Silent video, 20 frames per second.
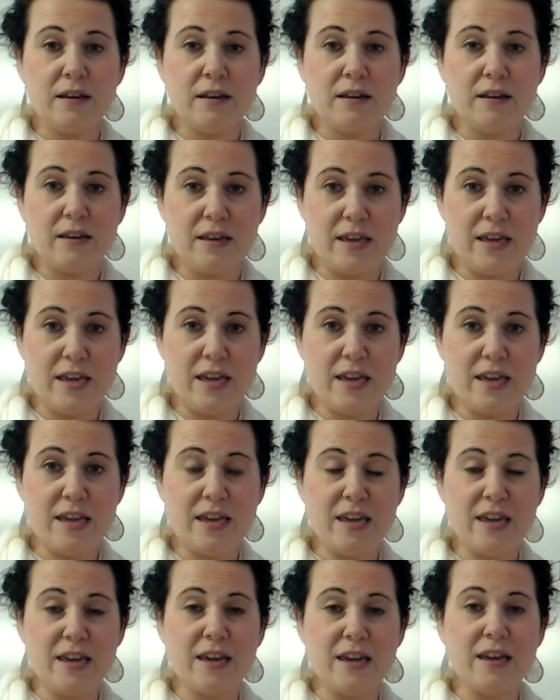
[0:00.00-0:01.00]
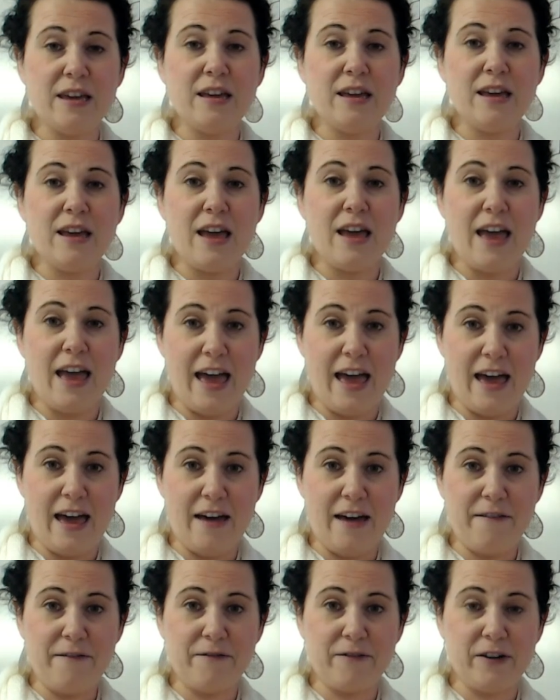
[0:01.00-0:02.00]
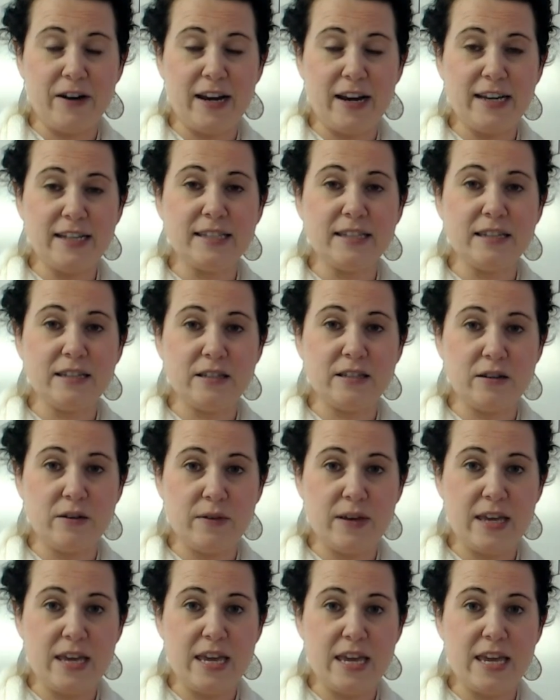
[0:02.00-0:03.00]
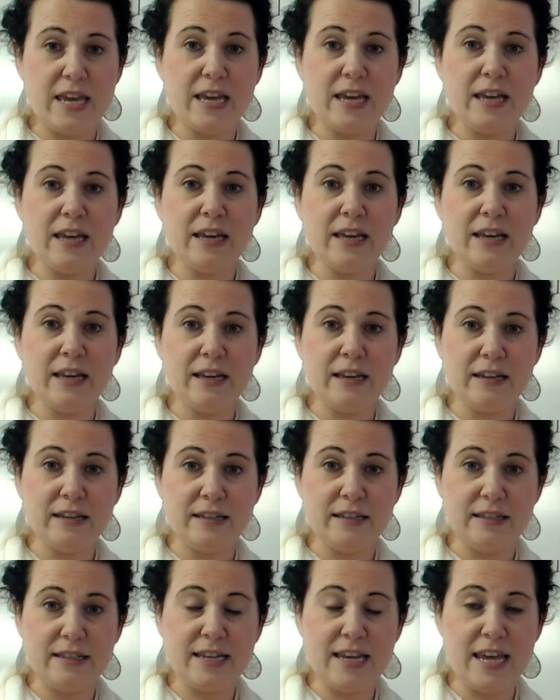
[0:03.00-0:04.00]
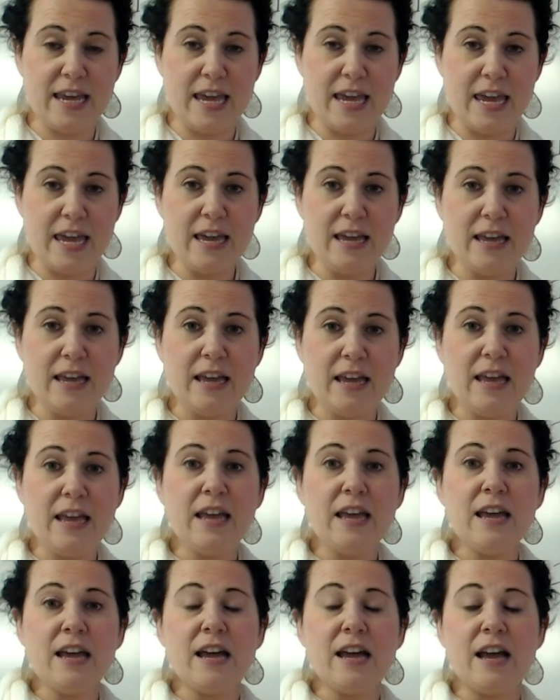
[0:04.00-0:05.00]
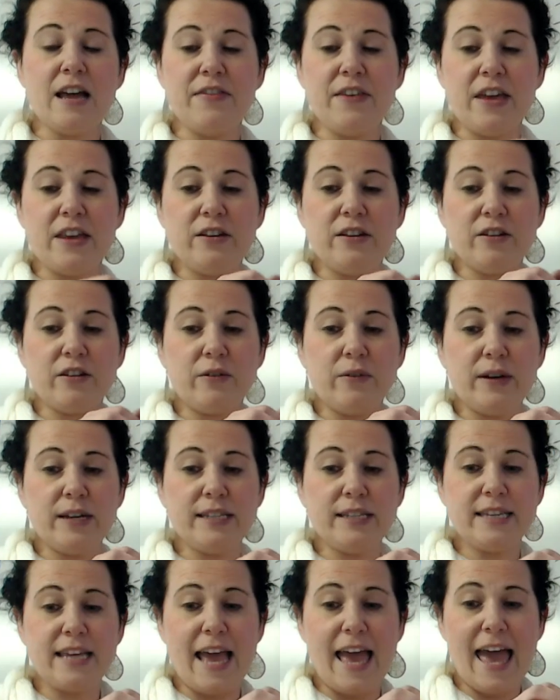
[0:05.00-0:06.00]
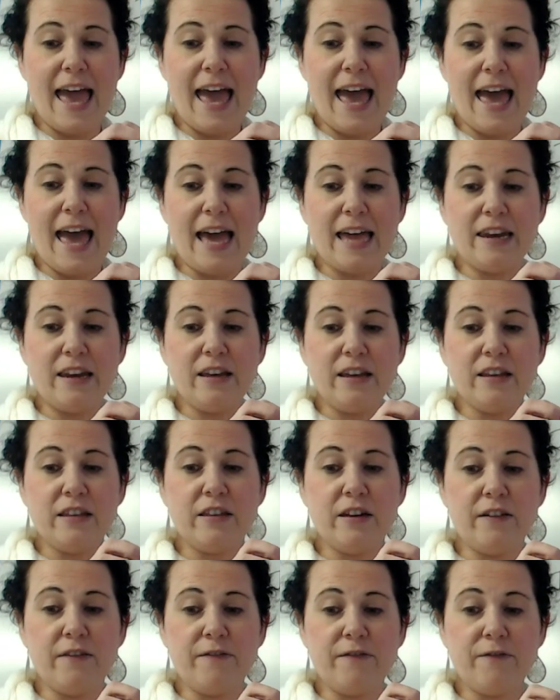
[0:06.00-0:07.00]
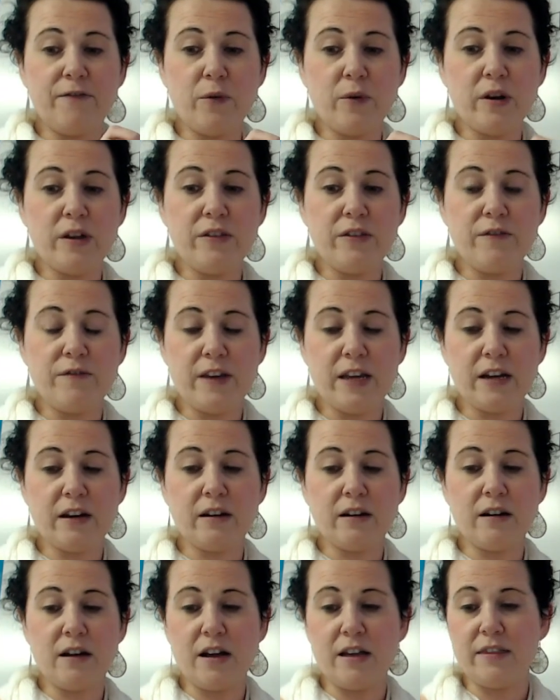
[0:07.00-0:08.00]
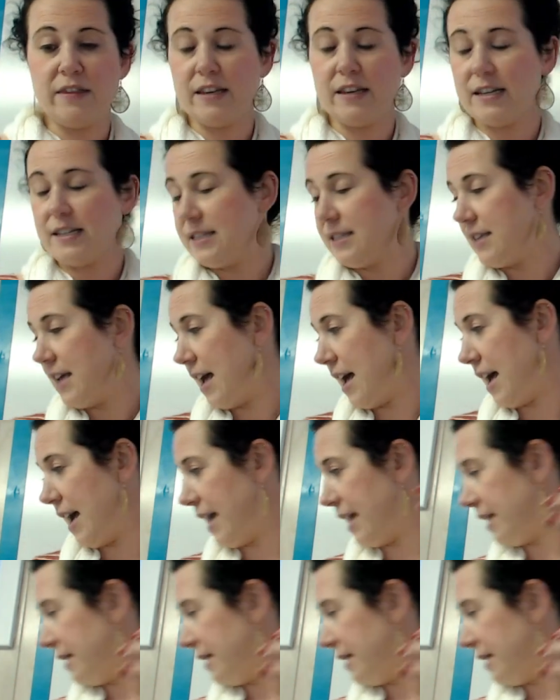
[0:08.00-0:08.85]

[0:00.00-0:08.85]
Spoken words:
E, F, right? So E, D. And then you're going to add the 4th finger on the side.